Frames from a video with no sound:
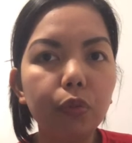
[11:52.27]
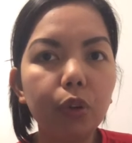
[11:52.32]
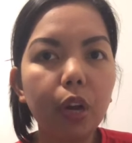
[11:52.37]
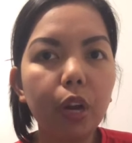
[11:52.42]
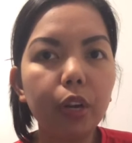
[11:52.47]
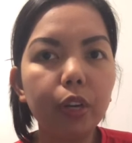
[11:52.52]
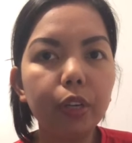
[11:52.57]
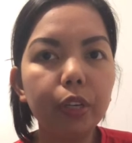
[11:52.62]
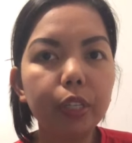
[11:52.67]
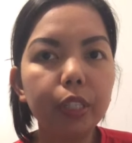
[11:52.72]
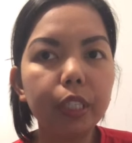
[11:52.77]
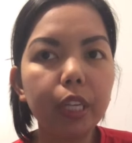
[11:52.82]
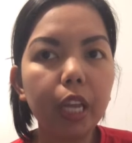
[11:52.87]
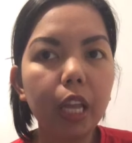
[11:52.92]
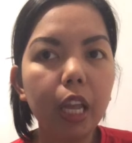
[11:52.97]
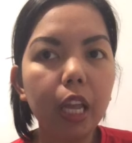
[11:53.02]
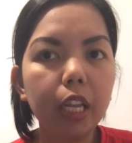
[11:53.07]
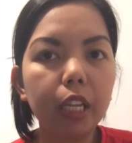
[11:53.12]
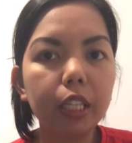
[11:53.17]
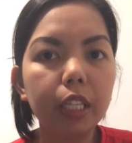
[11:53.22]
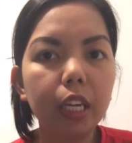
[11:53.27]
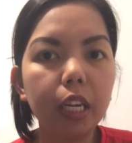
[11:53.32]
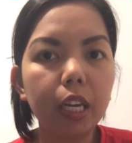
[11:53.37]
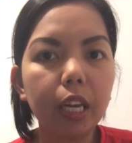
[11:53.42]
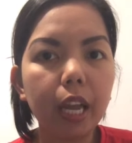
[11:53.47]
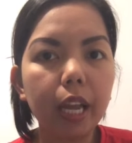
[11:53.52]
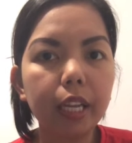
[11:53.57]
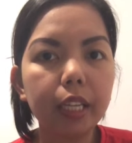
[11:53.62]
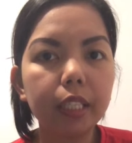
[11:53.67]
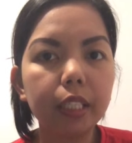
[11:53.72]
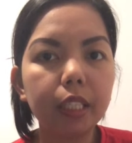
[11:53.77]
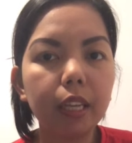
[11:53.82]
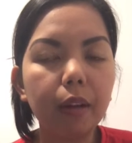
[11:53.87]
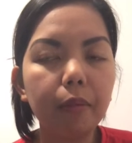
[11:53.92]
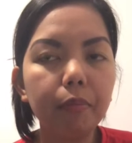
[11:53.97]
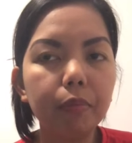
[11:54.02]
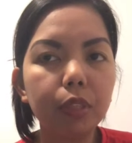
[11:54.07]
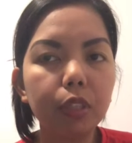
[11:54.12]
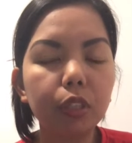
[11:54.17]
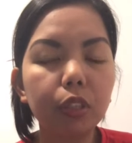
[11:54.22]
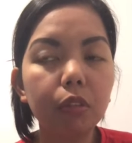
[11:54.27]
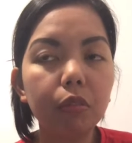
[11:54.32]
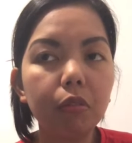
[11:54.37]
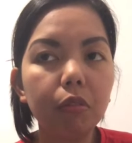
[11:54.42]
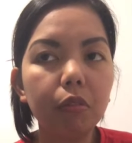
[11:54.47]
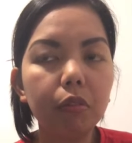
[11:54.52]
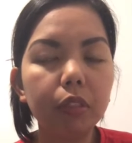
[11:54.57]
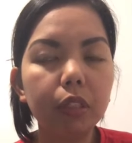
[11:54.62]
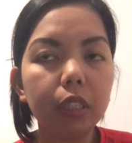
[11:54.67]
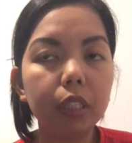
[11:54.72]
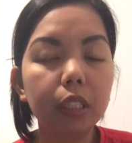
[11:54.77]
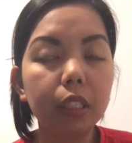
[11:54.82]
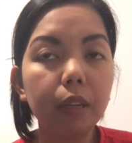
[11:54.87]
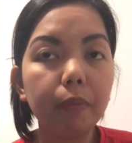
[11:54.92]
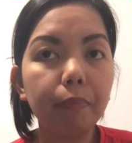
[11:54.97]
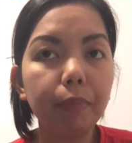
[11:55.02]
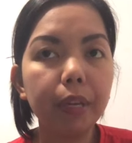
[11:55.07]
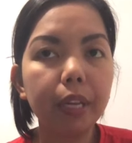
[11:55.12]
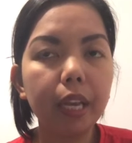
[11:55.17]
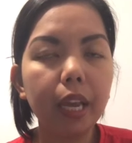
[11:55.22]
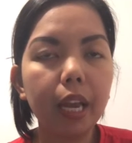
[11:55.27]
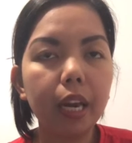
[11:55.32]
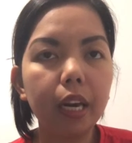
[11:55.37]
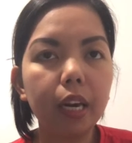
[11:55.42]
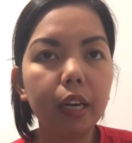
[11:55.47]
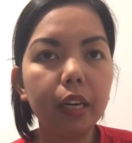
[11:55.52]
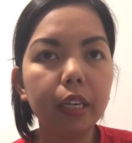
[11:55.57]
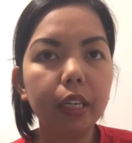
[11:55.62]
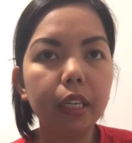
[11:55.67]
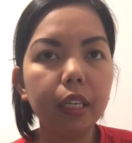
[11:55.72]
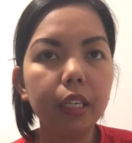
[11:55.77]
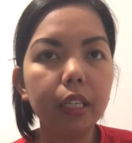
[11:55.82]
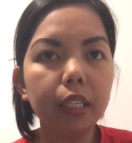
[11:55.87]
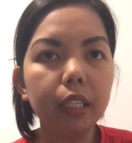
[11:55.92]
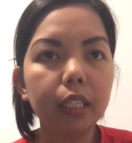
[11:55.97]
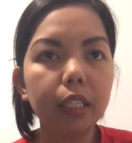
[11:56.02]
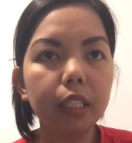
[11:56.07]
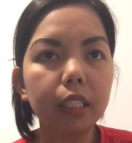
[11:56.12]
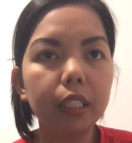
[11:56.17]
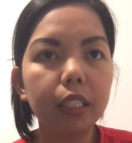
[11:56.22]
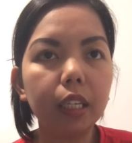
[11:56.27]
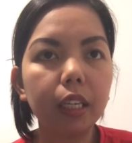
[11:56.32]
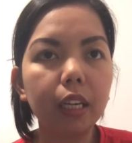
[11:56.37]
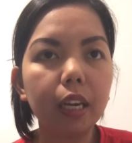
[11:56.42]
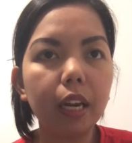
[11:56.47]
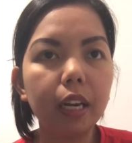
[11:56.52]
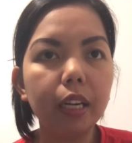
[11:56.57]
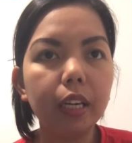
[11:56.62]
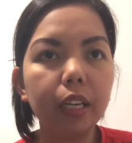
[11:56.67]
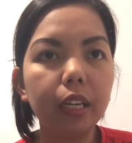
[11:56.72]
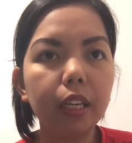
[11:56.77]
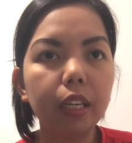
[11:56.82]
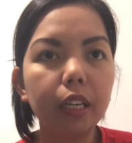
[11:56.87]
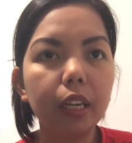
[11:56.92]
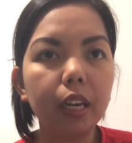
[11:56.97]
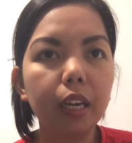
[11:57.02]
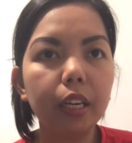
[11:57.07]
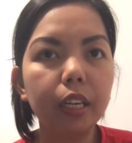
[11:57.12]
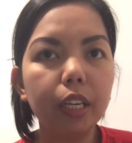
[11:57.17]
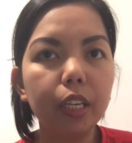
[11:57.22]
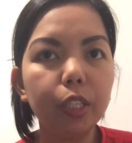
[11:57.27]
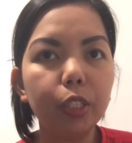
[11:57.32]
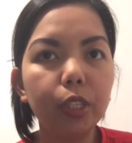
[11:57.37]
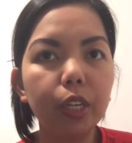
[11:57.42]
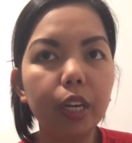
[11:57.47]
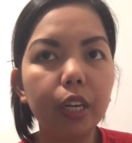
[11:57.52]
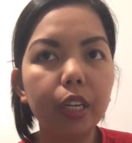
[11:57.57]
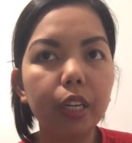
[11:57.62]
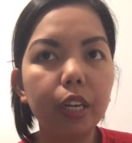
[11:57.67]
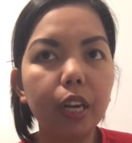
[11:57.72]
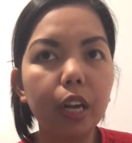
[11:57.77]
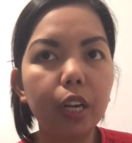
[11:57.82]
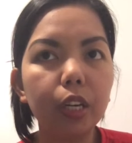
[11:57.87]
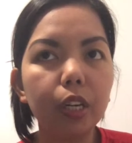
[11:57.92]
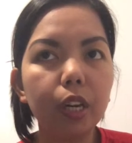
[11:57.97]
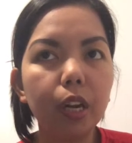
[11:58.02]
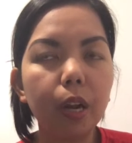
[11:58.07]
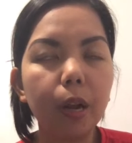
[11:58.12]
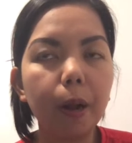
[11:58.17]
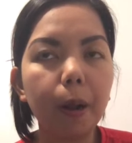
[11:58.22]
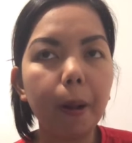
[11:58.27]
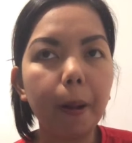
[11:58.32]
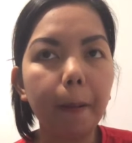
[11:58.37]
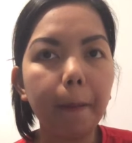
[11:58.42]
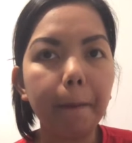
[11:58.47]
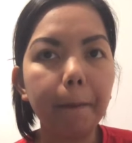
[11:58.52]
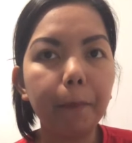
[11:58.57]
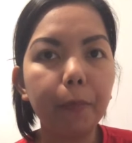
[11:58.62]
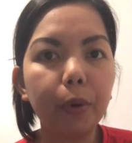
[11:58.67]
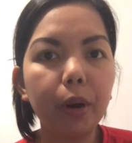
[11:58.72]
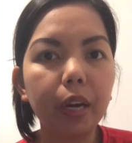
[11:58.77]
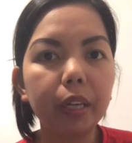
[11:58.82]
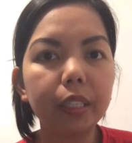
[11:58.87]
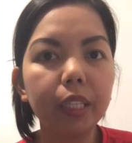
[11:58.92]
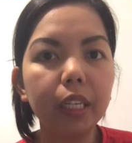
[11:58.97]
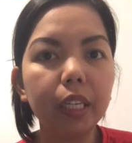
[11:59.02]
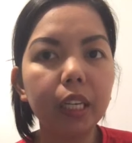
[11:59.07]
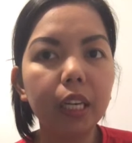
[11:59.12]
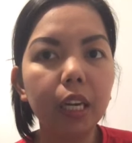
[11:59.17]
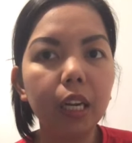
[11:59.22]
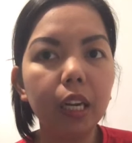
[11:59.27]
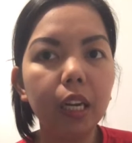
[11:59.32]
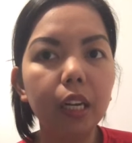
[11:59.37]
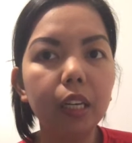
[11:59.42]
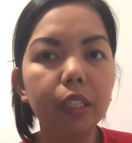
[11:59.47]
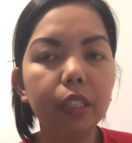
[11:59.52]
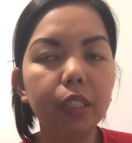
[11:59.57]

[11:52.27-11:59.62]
undertake the exams called the CPNRE. It's the Canadian Practical